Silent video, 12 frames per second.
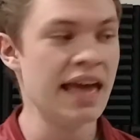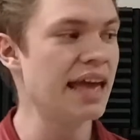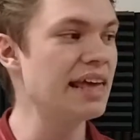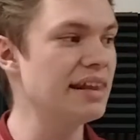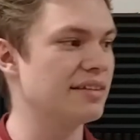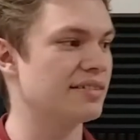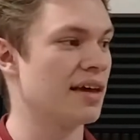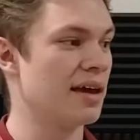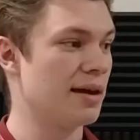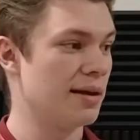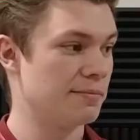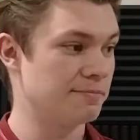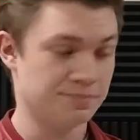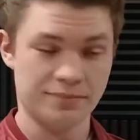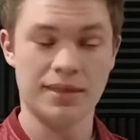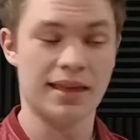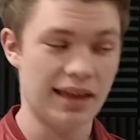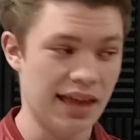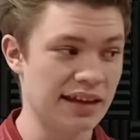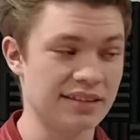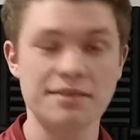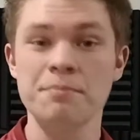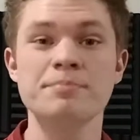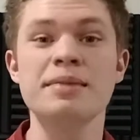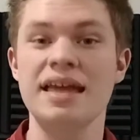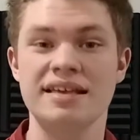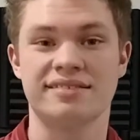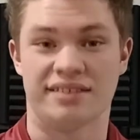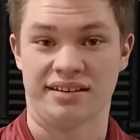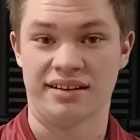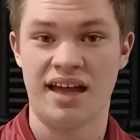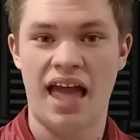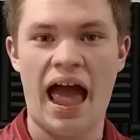It is amazing